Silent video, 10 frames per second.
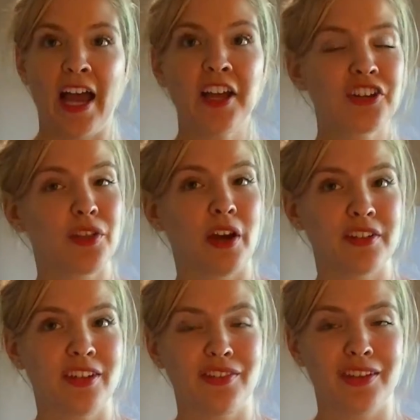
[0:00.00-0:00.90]
I actually
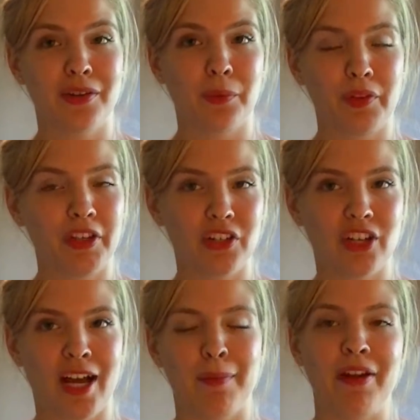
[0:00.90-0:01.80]
thought Disney did a really good
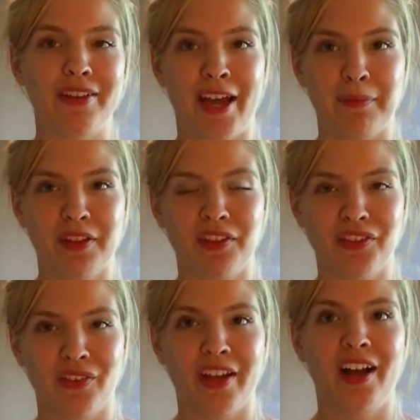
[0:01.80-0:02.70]
job adapting the
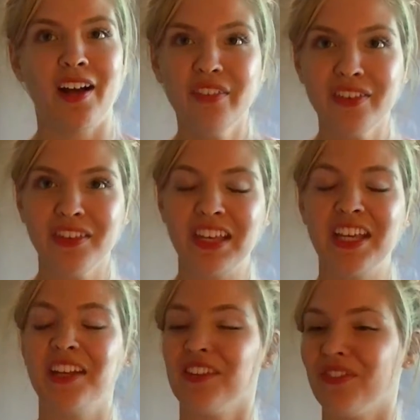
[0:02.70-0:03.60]
story.
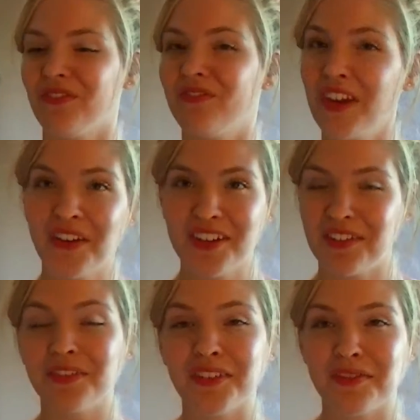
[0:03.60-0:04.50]
Obviously, it is very
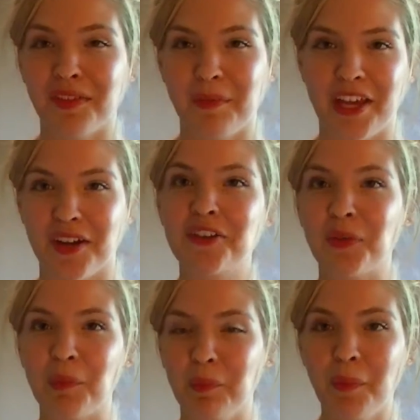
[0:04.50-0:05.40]
different from the
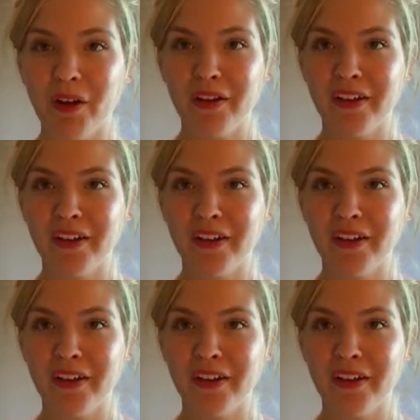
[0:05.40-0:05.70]
actual book.